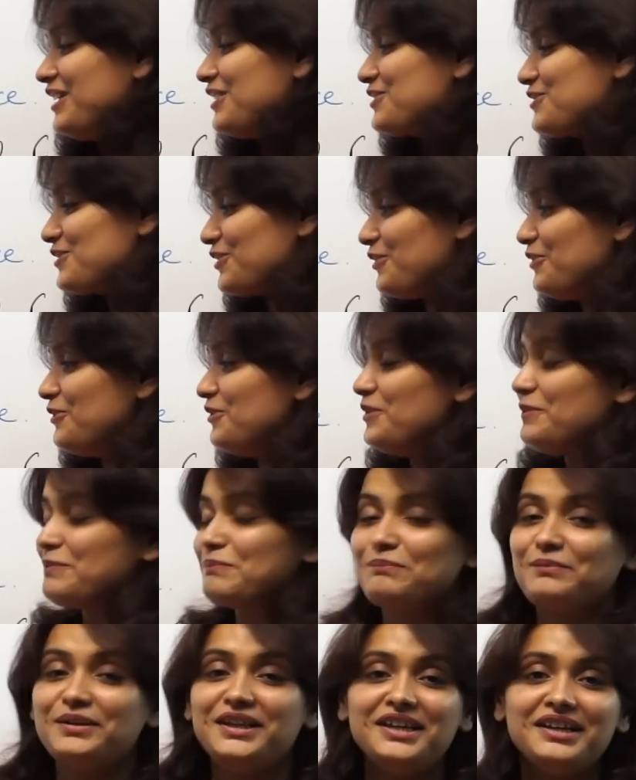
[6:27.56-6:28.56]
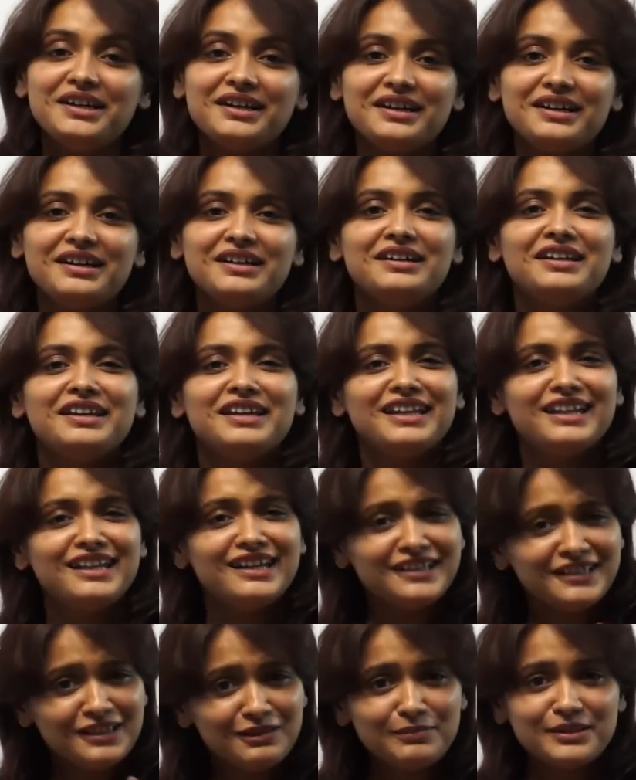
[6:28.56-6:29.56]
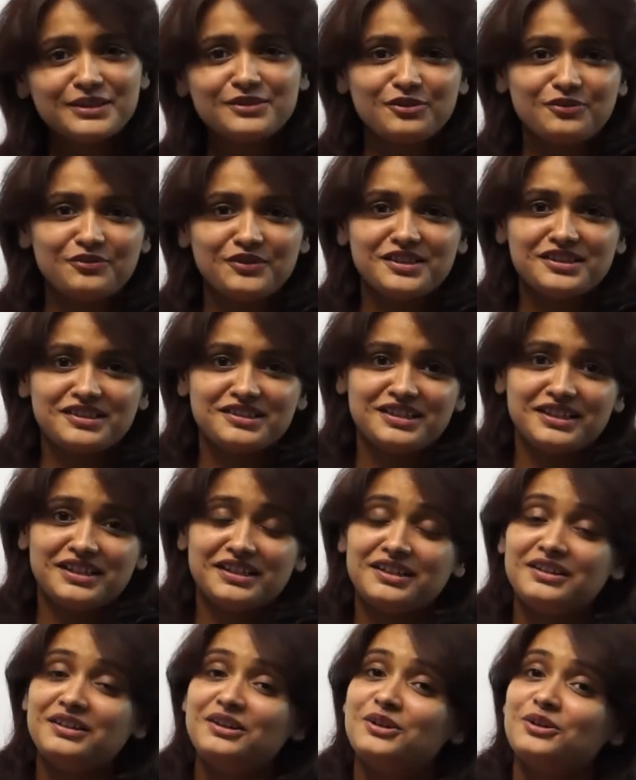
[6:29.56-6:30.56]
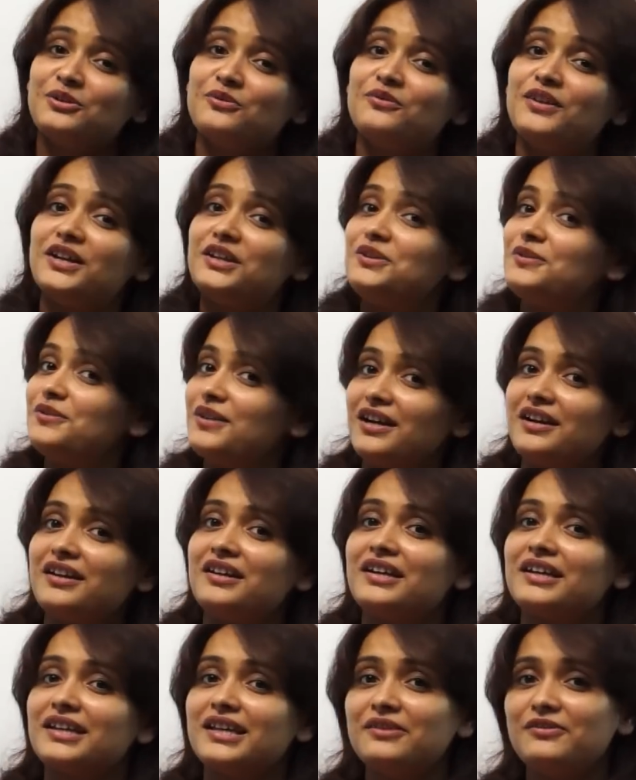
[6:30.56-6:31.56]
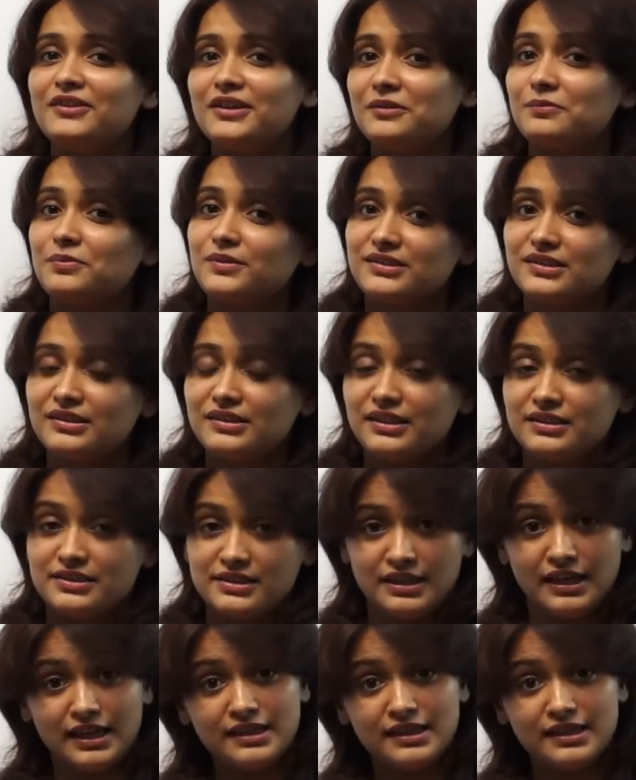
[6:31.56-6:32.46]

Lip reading: So be a little bit of entertainer when you are giving a presentation,